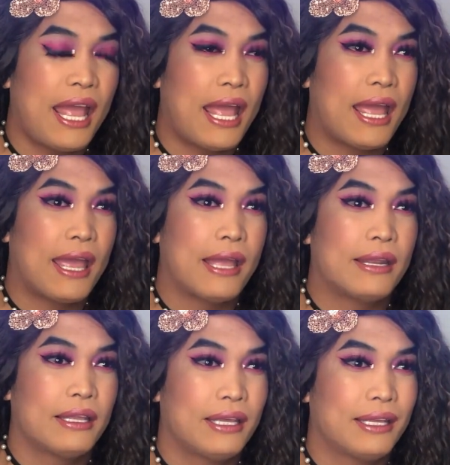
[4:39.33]

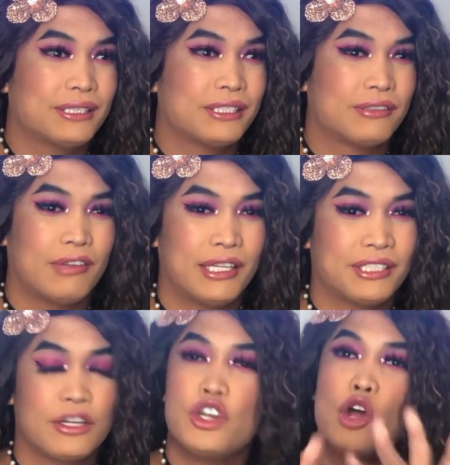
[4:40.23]
and it's
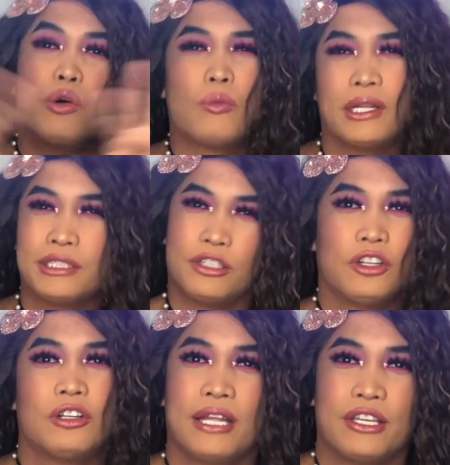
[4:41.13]
like no one wants to
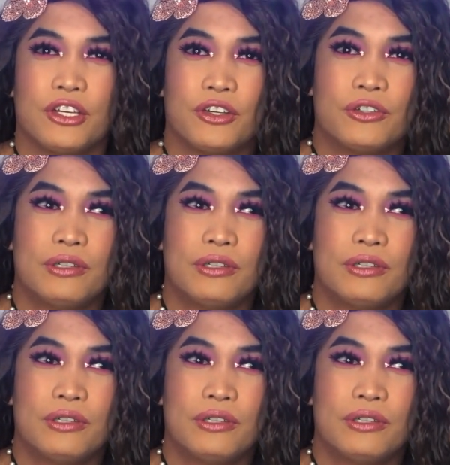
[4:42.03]
look like you.